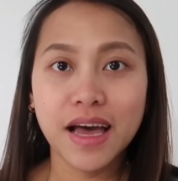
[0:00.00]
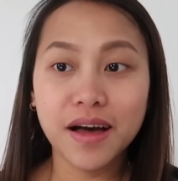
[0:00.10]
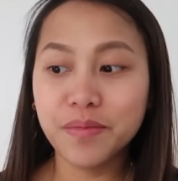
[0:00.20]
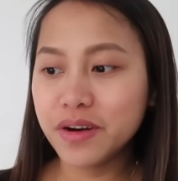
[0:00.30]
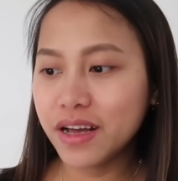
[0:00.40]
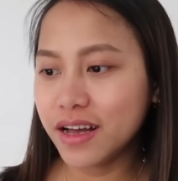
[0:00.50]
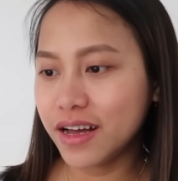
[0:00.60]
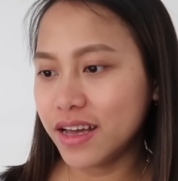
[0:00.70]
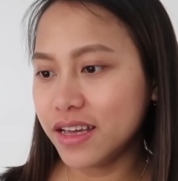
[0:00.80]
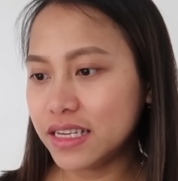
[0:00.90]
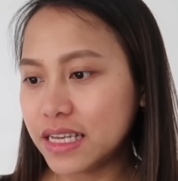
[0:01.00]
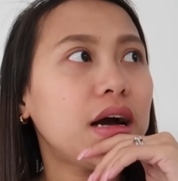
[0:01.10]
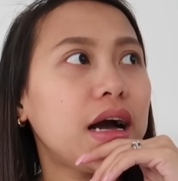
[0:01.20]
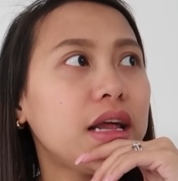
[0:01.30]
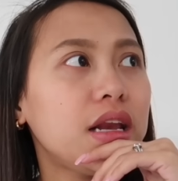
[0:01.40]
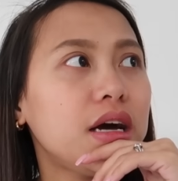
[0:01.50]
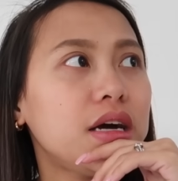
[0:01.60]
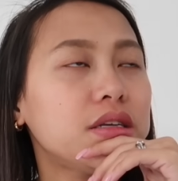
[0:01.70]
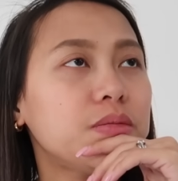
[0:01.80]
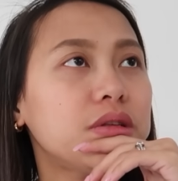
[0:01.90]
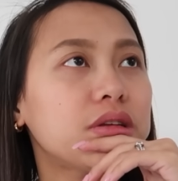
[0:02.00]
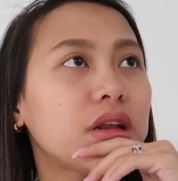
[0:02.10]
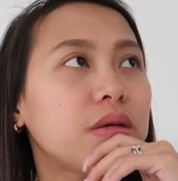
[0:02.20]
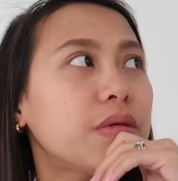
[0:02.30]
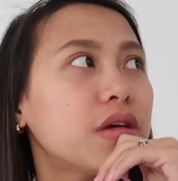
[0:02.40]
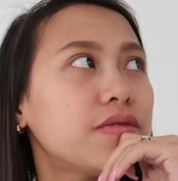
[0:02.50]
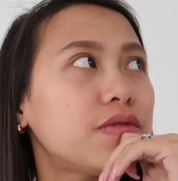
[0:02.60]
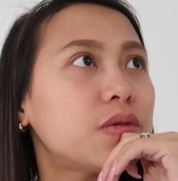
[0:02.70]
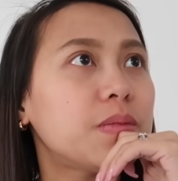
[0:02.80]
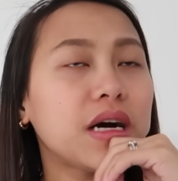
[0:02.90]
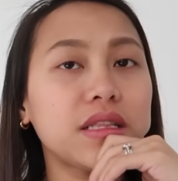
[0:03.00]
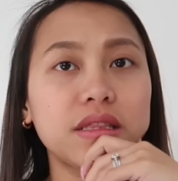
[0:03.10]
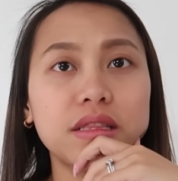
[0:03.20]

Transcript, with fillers: hapon na guys. Ayla has been sleeping for mga